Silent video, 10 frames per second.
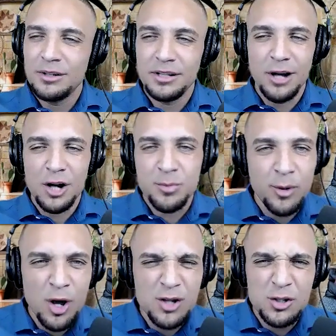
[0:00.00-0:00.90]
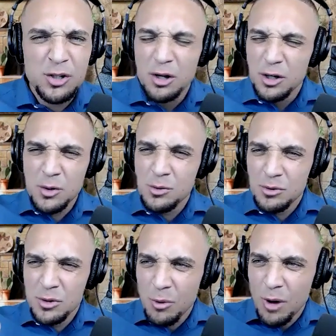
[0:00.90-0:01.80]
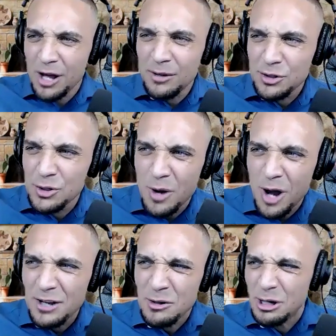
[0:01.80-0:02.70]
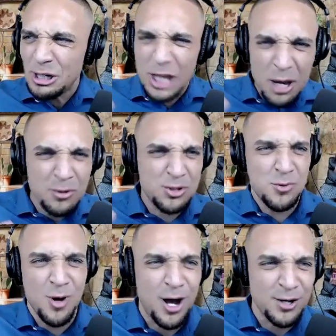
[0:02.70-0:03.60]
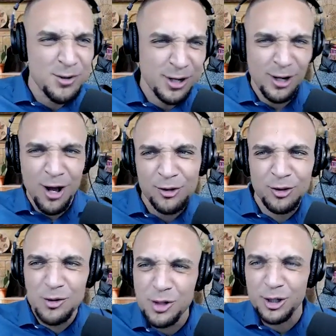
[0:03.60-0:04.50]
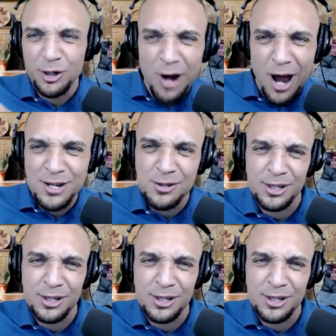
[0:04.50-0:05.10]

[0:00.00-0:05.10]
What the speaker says: entrepreneurs, you want what you want, you gotta get what you want. You gotta hustle, you gotta grind.